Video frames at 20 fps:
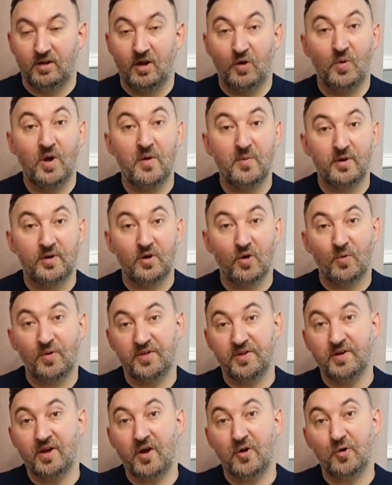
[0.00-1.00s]
Away we go
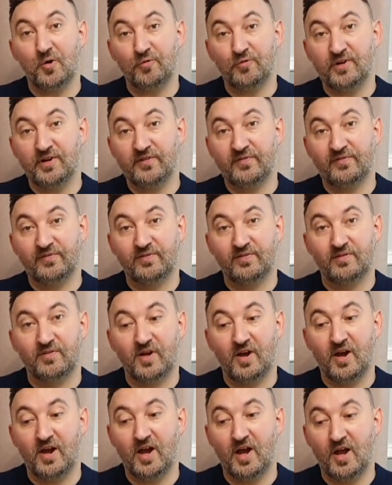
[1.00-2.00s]
with the nano reef.
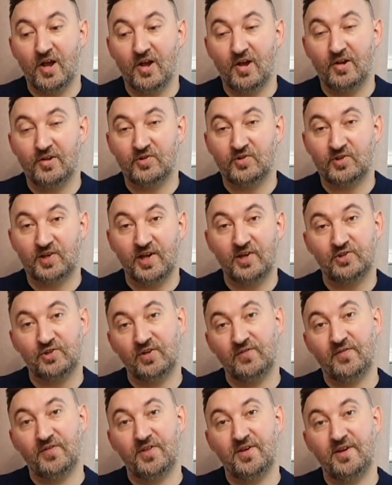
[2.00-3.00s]
Stay
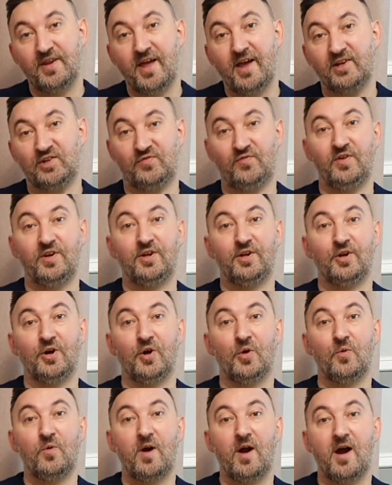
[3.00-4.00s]
tuned for the next
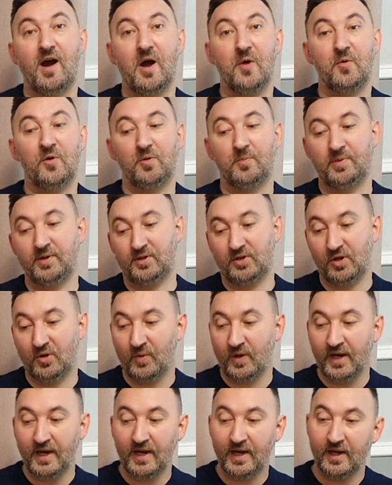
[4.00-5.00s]
video. I will be
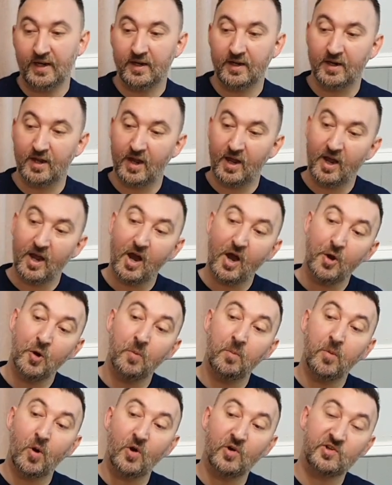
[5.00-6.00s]
doing an
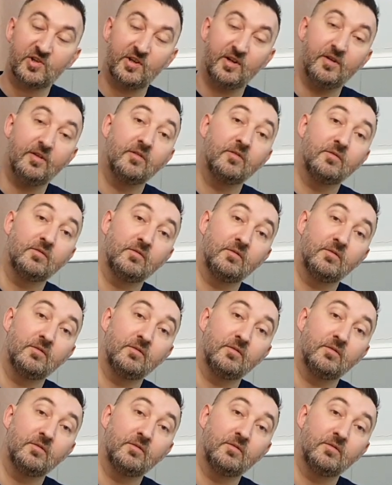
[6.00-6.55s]
unboxing